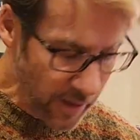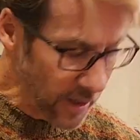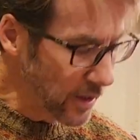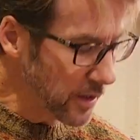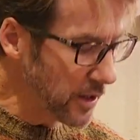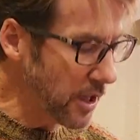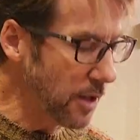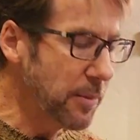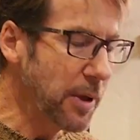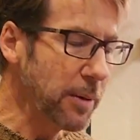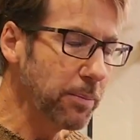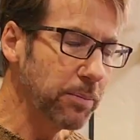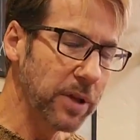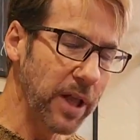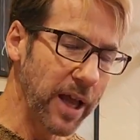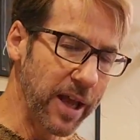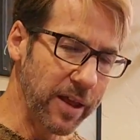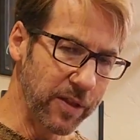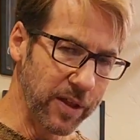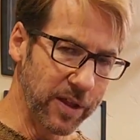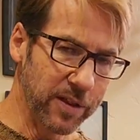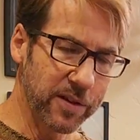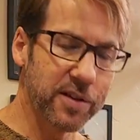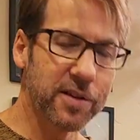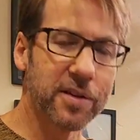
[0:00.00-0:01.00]
Let me play
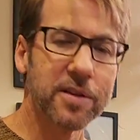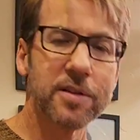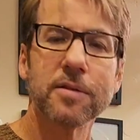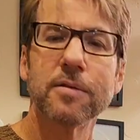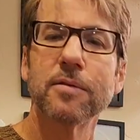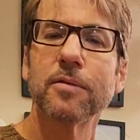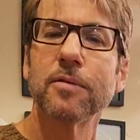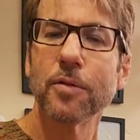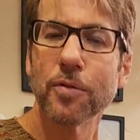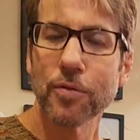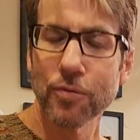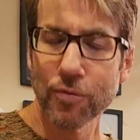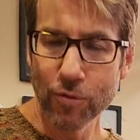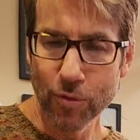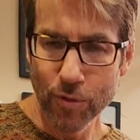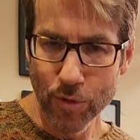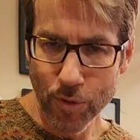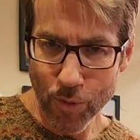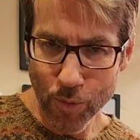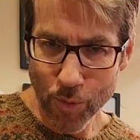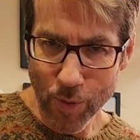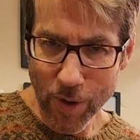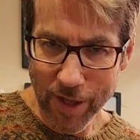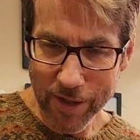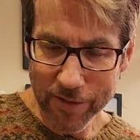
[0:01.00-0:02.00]
this through
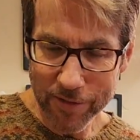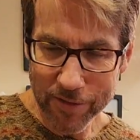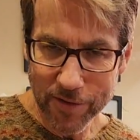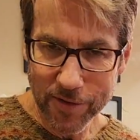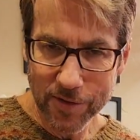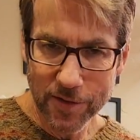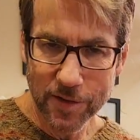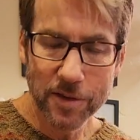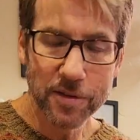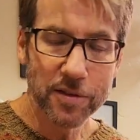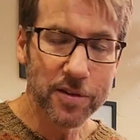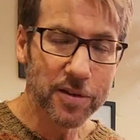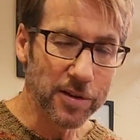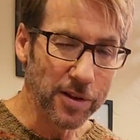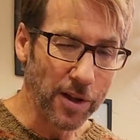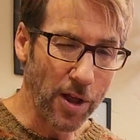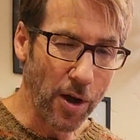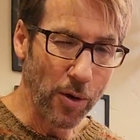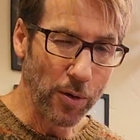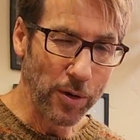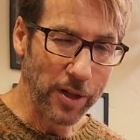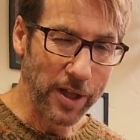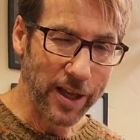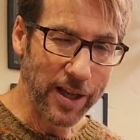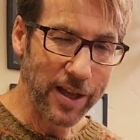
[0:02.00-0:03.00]
once,
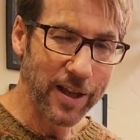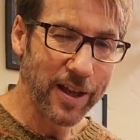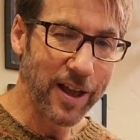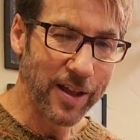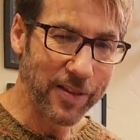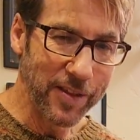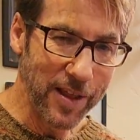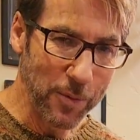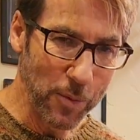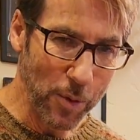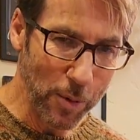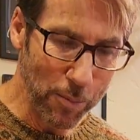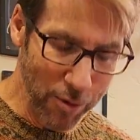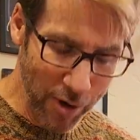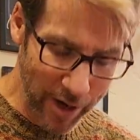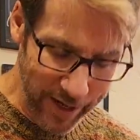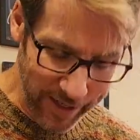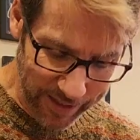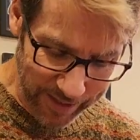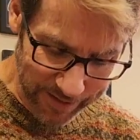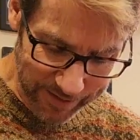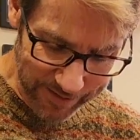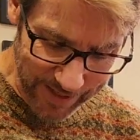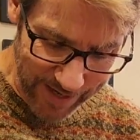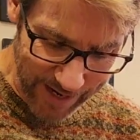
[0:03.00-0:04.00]
slowly, and then we'll break
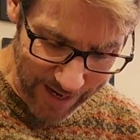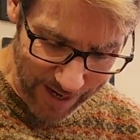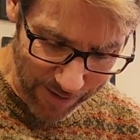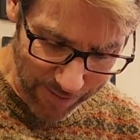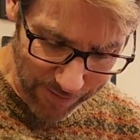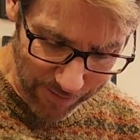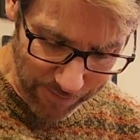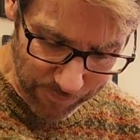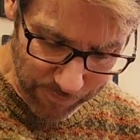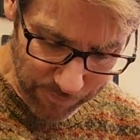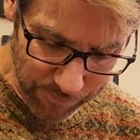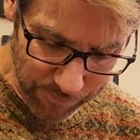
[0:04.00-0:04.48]
it down.